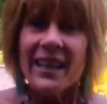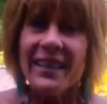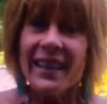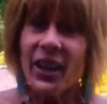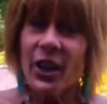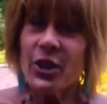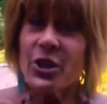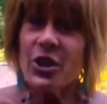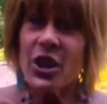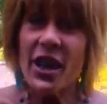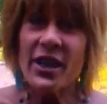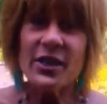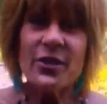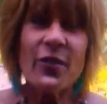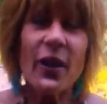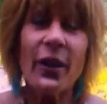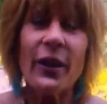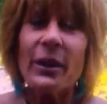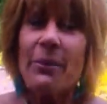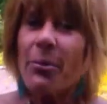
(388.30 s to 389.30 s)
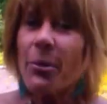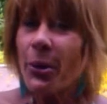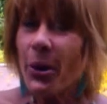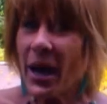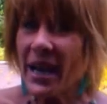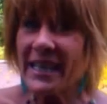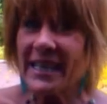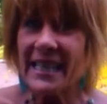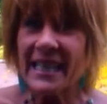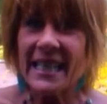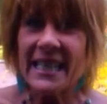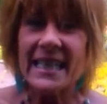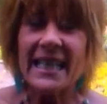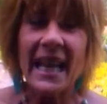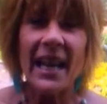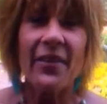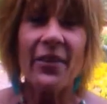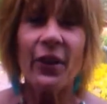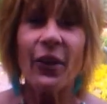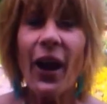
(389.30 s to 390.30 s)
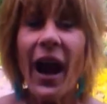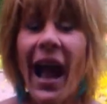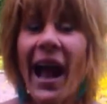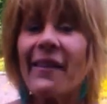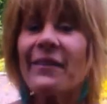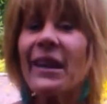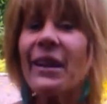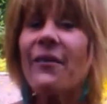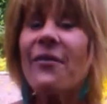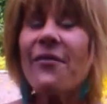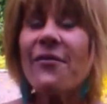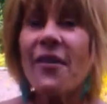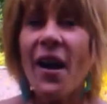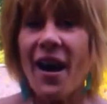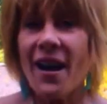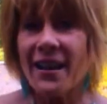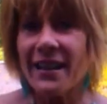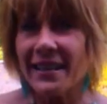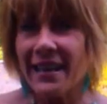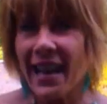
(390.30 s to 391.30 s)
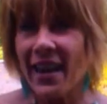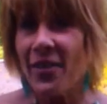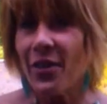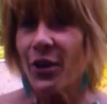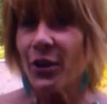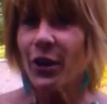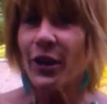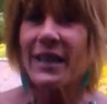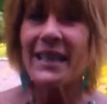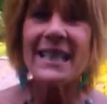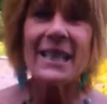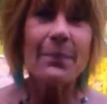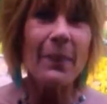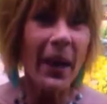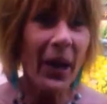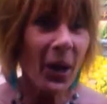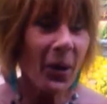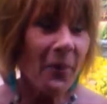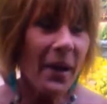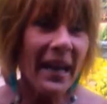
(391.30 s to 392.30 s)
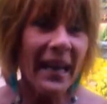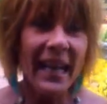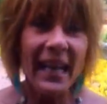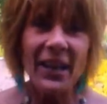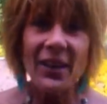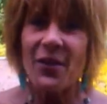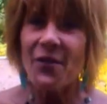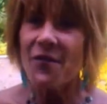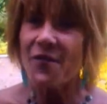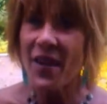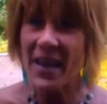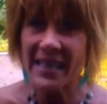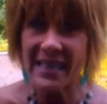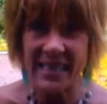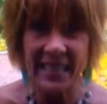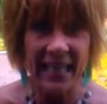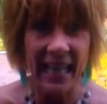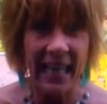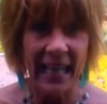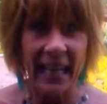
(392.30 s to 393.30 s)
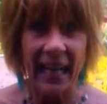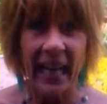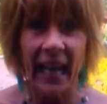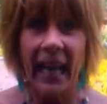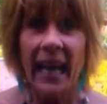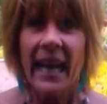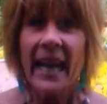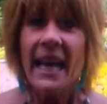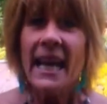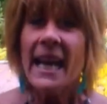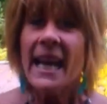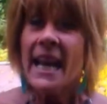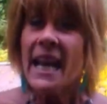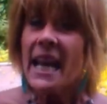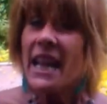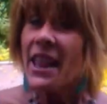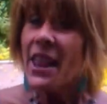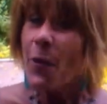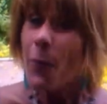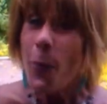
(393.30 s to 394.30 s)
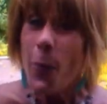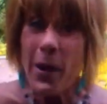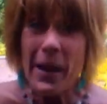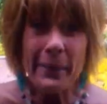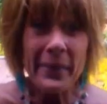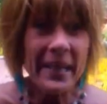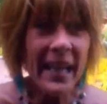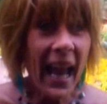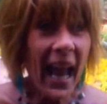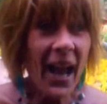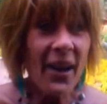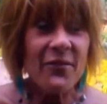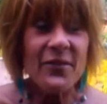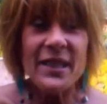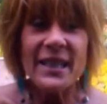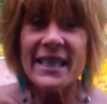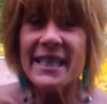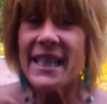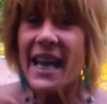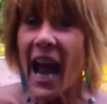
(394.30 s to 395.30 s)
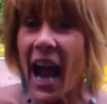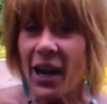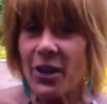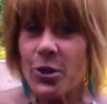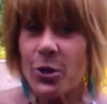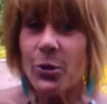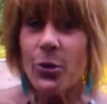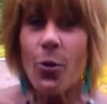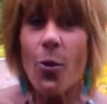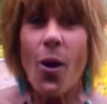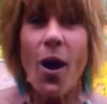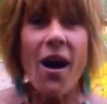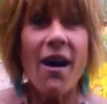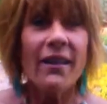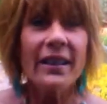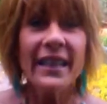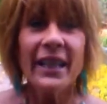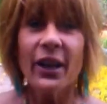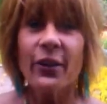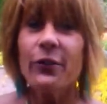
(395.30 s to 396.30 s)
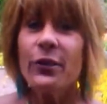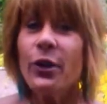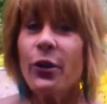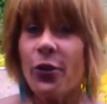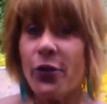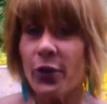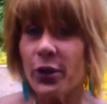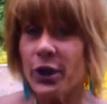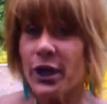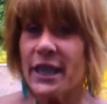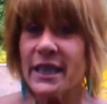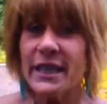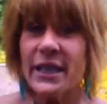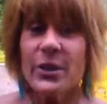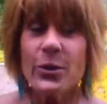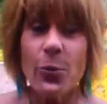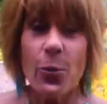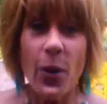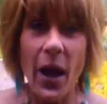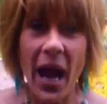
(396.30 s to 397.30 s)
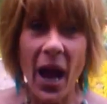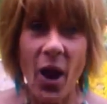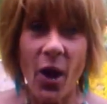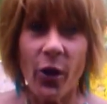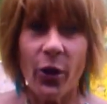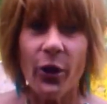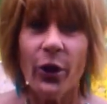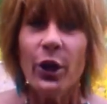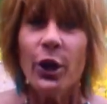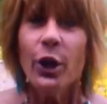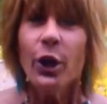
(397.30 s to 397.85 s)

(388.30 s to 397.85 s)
they're just very present and they're having fun and they're experimenting and investigating. Women have this natural quality of youthfulness as well.